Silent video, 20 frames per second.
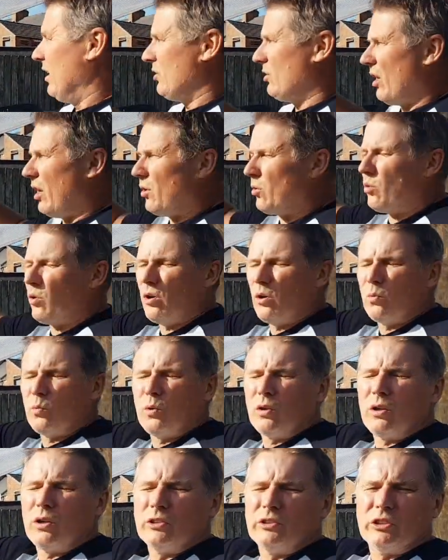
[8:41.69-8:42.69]
So
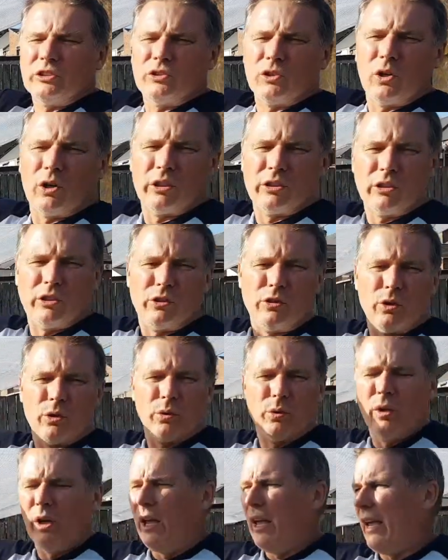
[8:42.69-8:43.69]
what I decided to
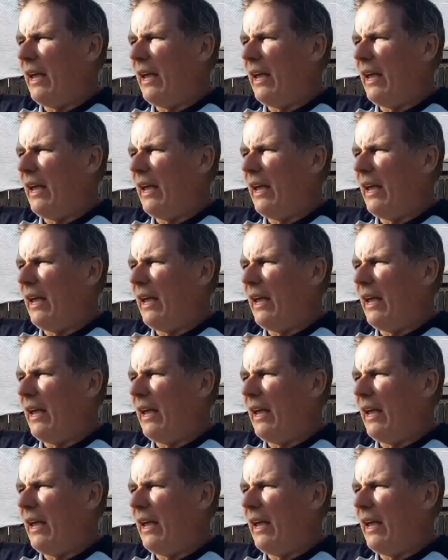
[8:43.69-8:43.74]
do